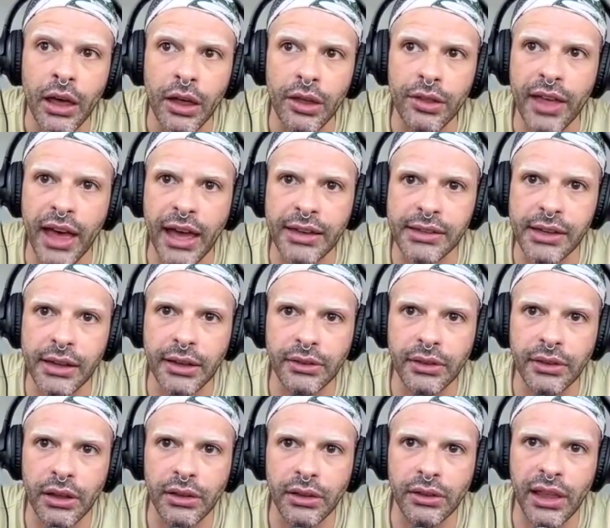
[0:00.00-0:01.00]
that
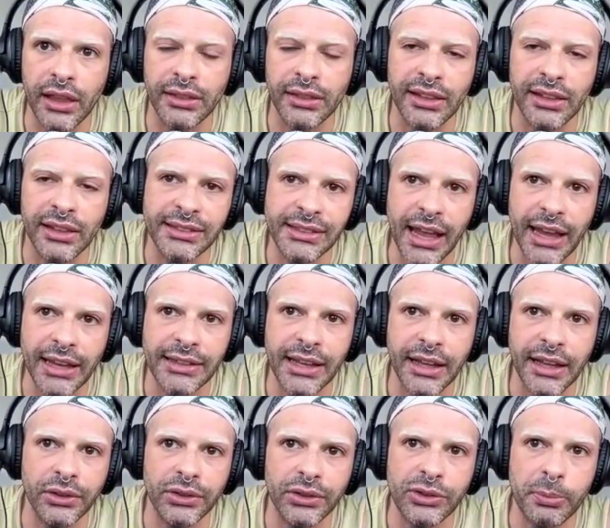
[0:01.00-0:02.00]
the state
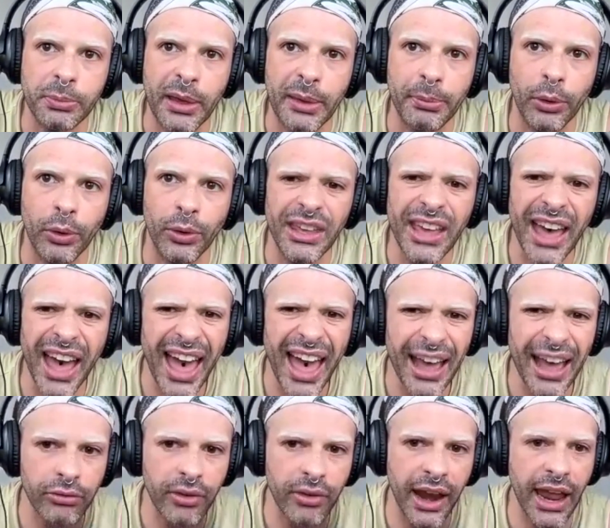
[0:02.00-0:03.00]
tells people, yeah,
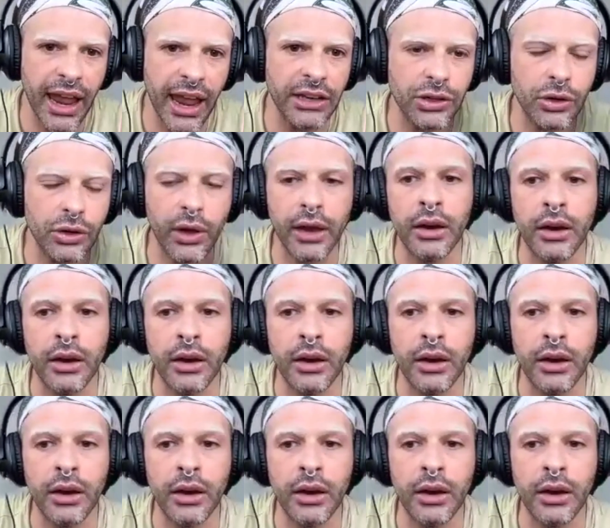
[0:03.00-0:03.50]
great, you